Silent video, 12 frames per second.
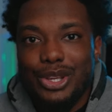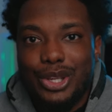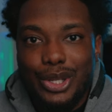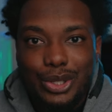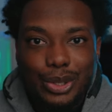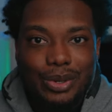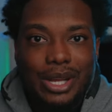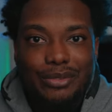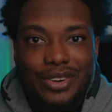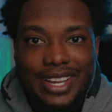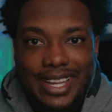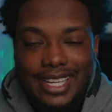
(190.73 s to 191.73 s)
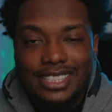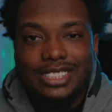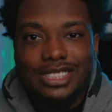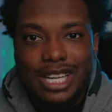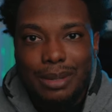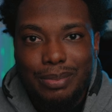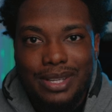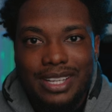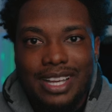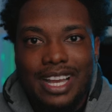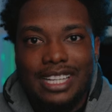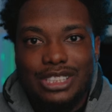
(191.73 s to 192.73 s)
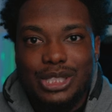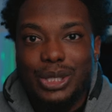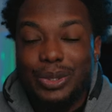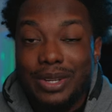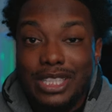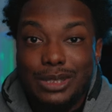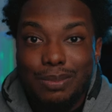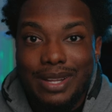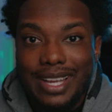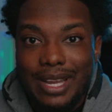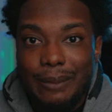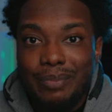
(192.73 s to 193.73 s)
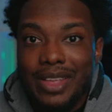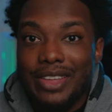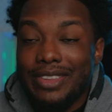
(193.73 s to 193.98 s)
You do that for each topic until you can explain